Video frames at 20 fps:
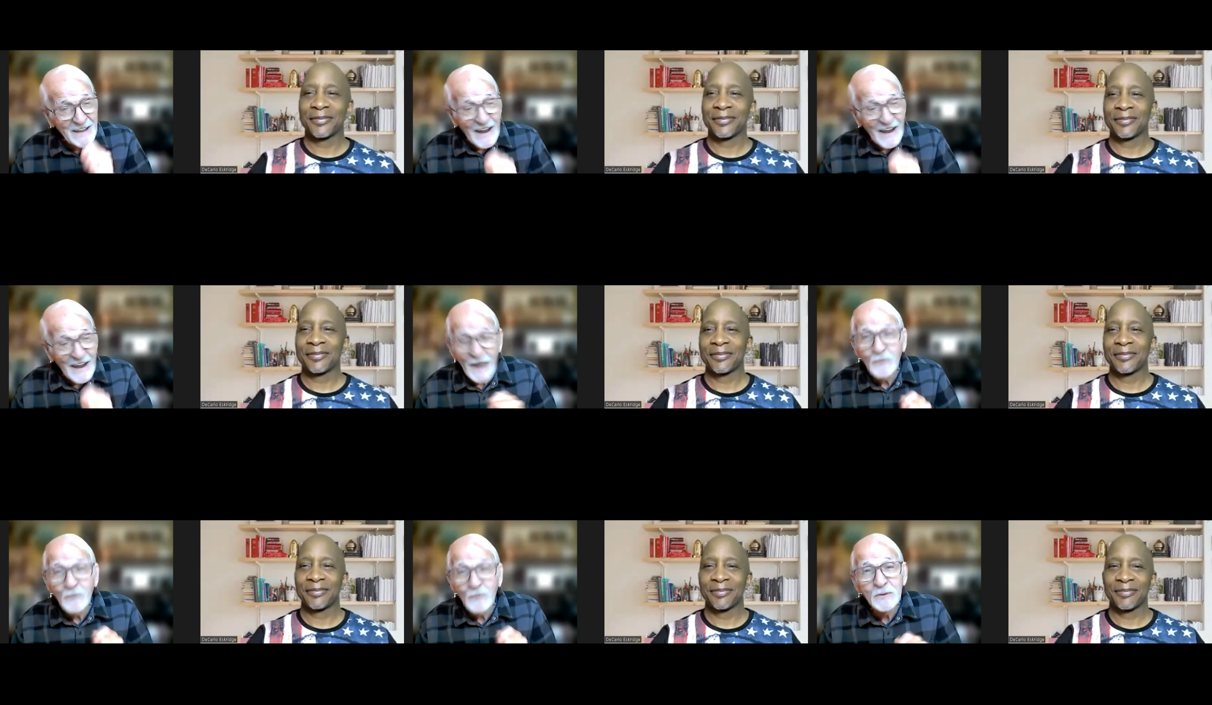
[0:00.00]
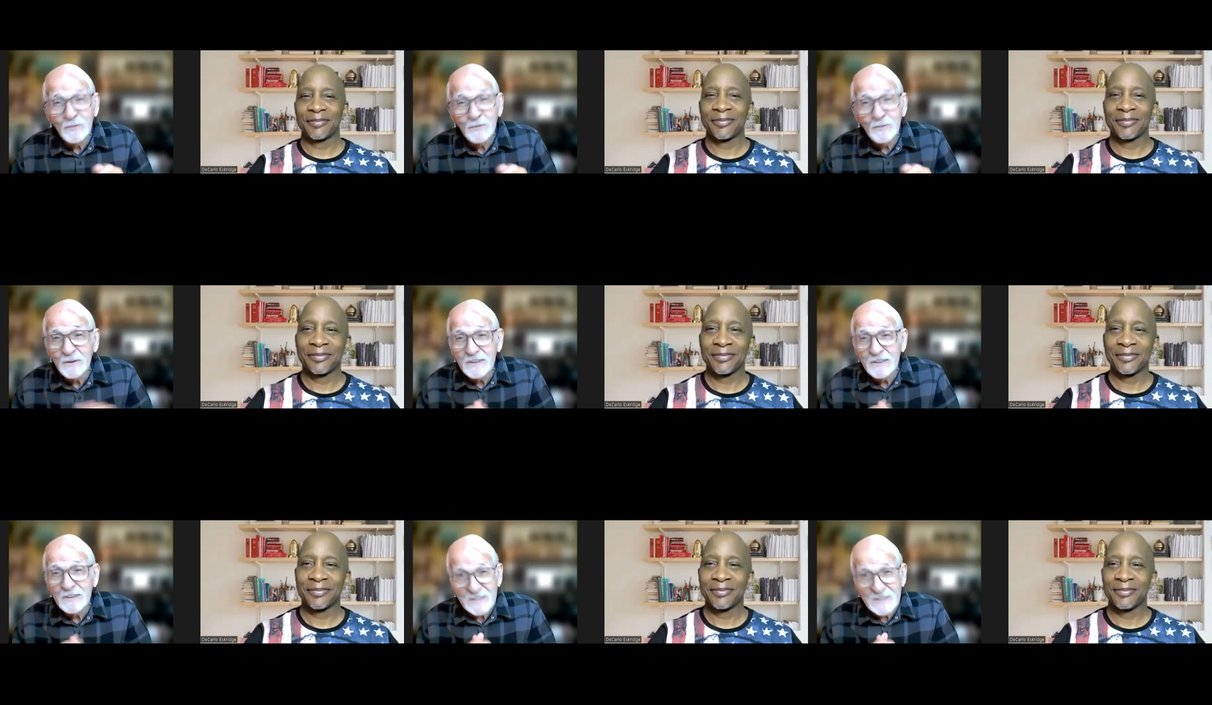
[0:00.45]
Speaker 1: I wouldn't
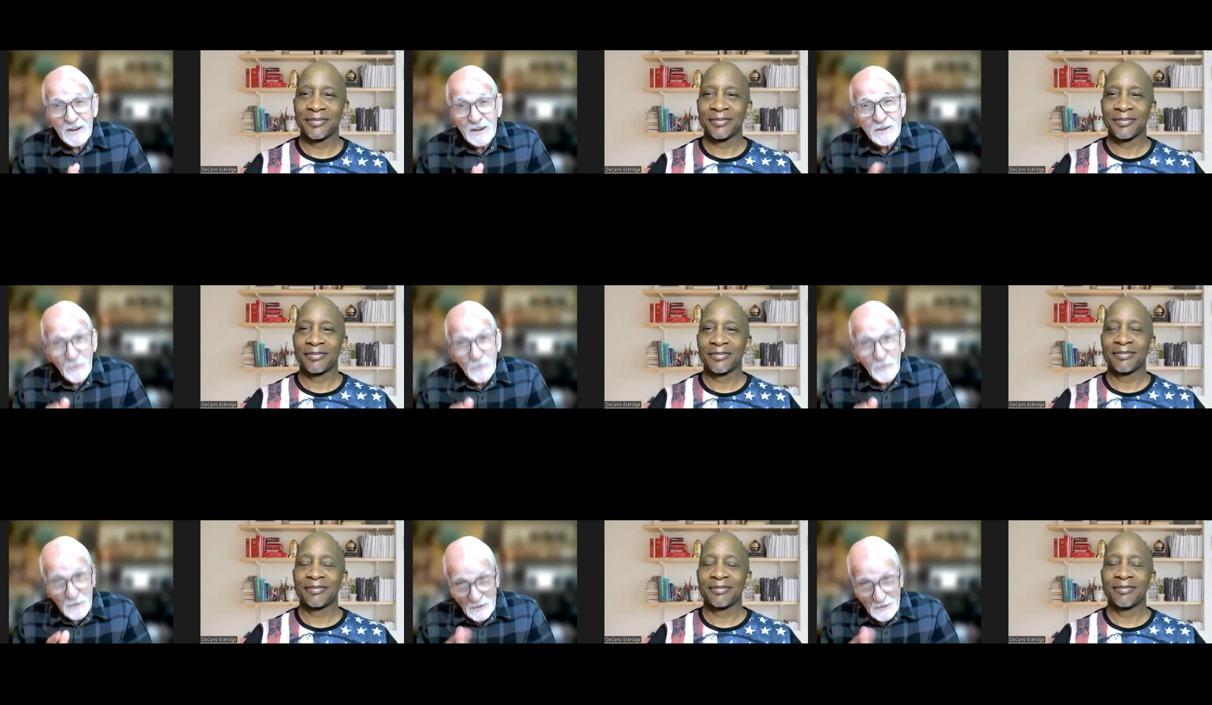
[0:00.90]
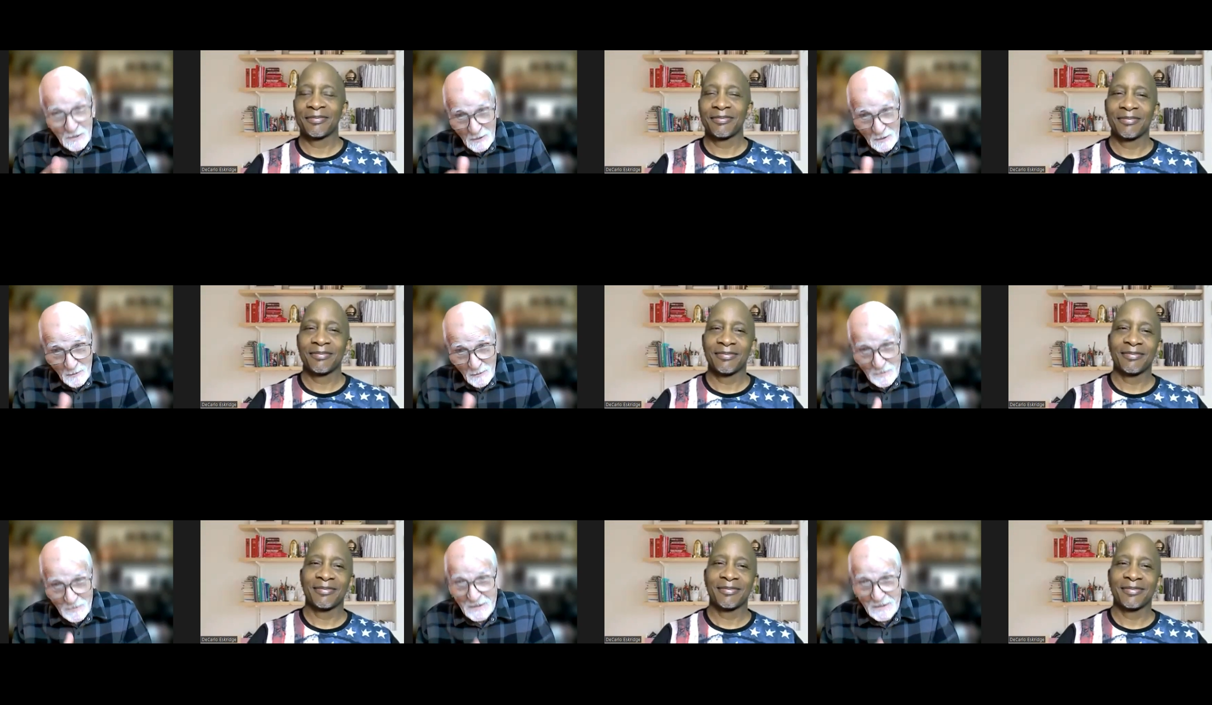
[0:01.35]
want to tell you what you
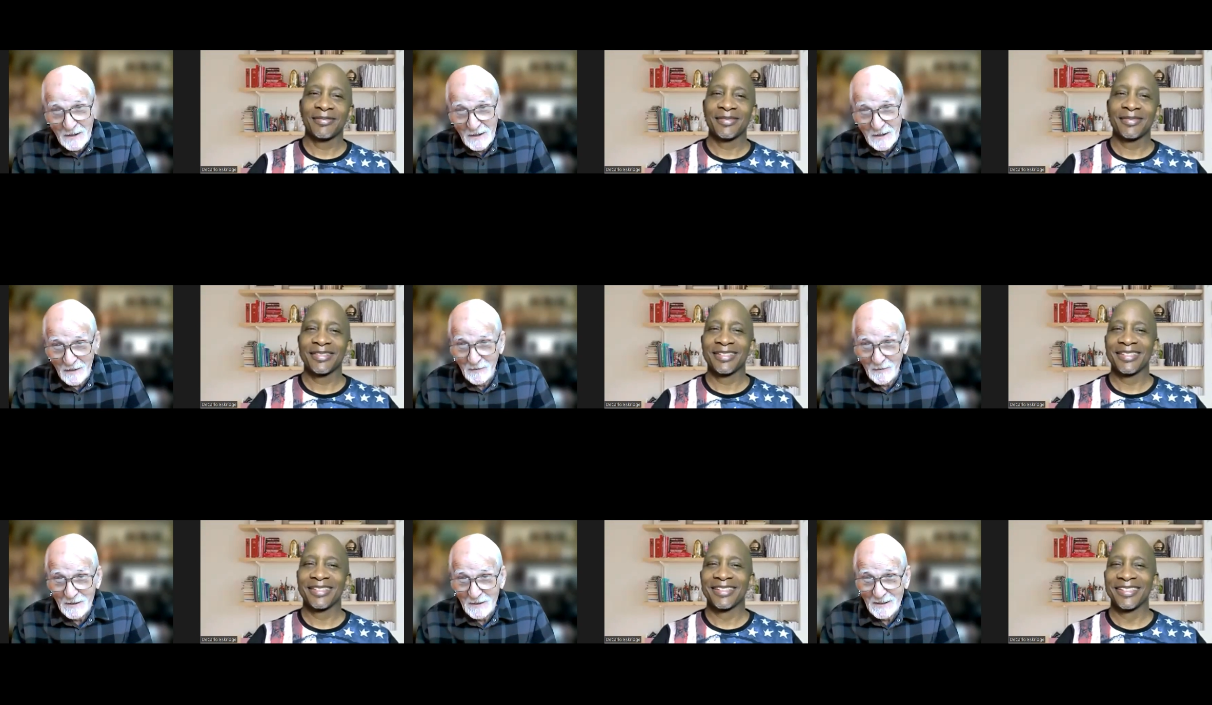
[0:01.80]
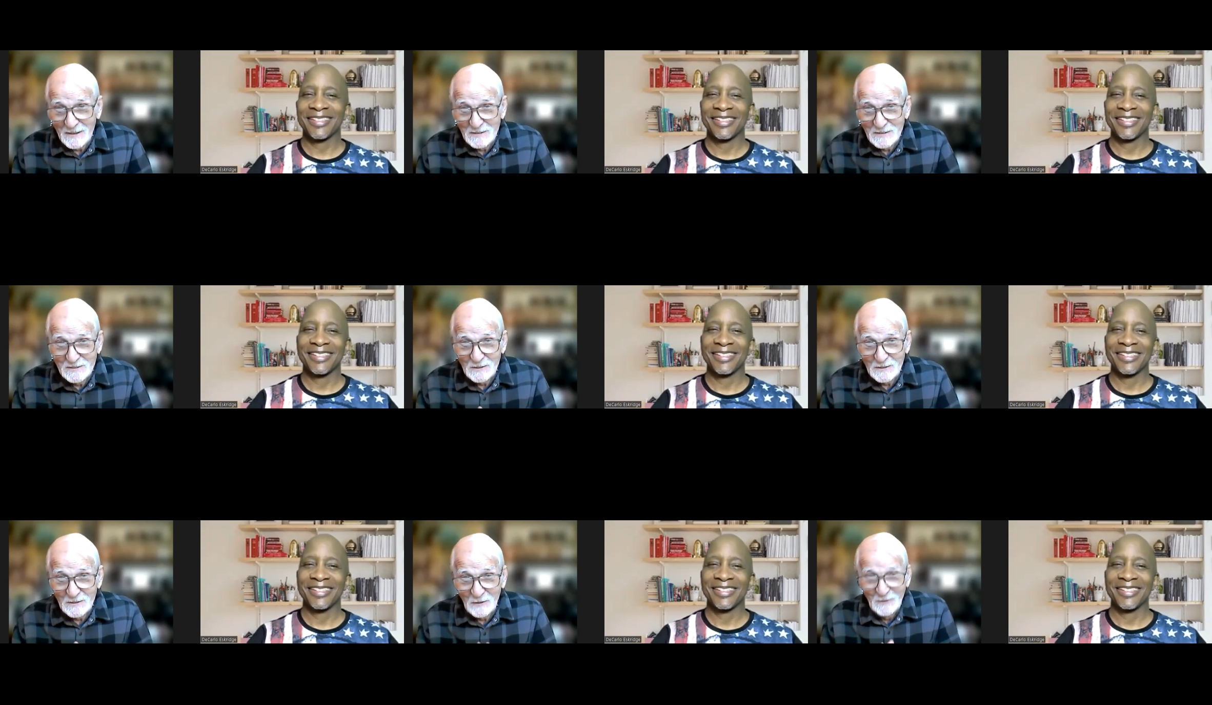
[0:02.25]
could be delivered
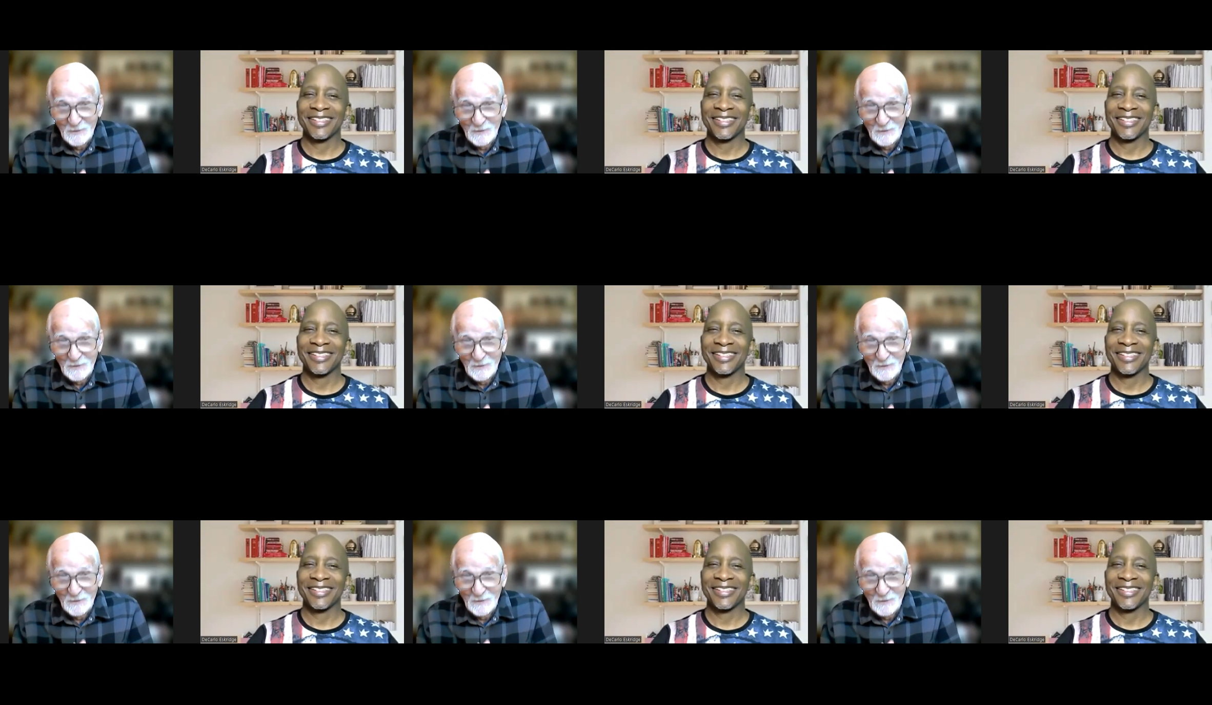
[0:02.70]
into.